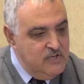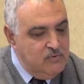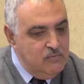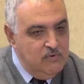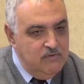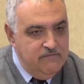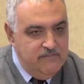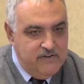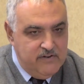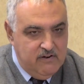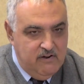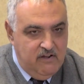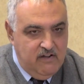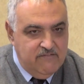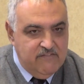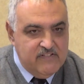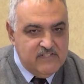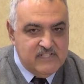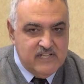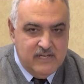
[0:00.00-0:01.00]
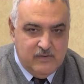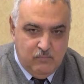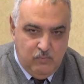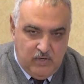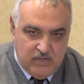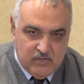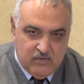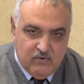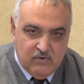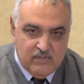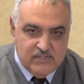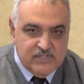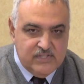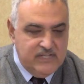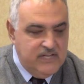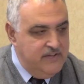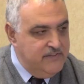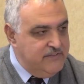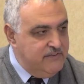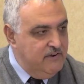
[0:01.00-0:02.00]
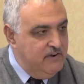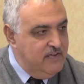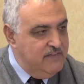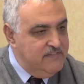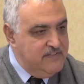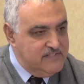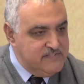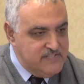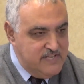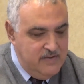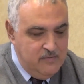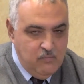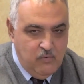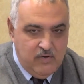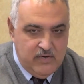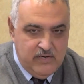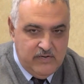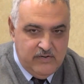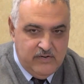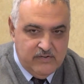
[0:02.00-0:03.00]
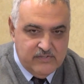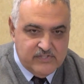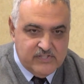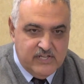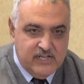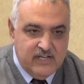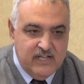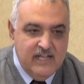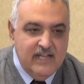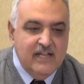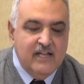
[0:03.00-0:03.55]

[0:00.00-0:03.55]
will veer off and take 1 course in healthcare ethics and 1 in nursing.